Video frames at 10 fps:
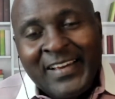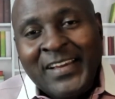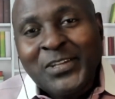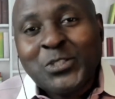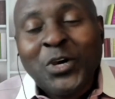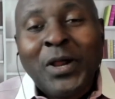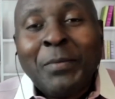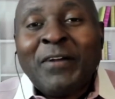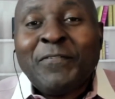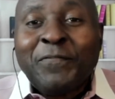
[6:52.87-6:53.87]
You talk
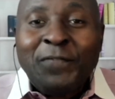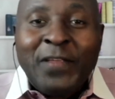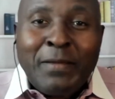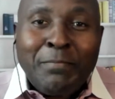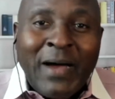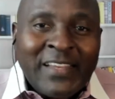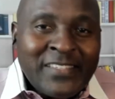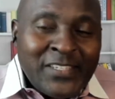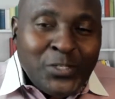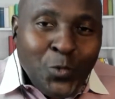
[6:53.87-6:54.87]
about filling
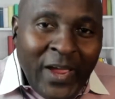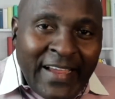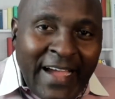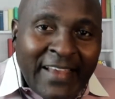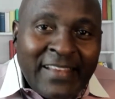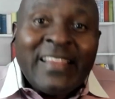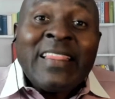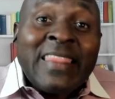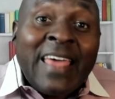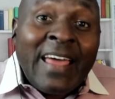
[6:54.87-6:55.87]
Madison Square Garden,
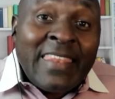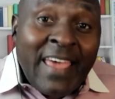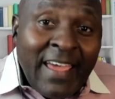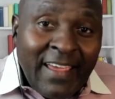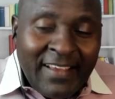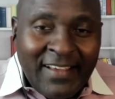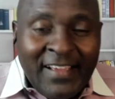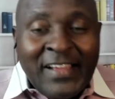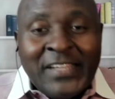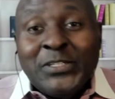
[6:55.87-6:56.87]
they're there.
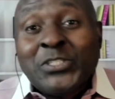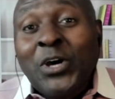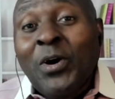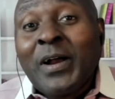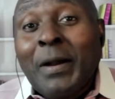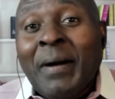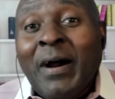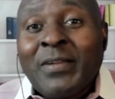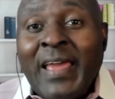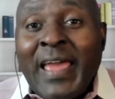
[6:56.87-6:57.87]
You talk
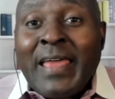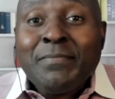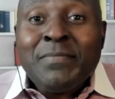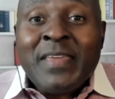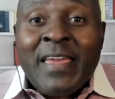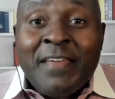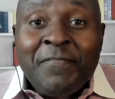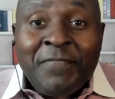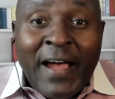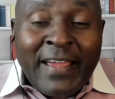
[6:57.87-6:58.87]
about NBA
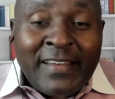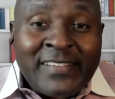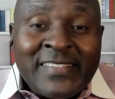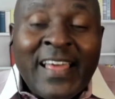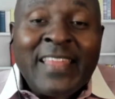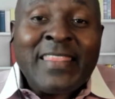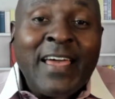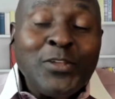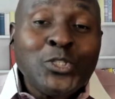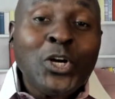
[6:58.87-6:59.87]
Finals, they're there.
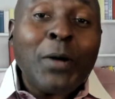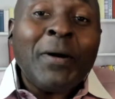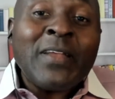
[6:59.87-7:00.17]
You talk about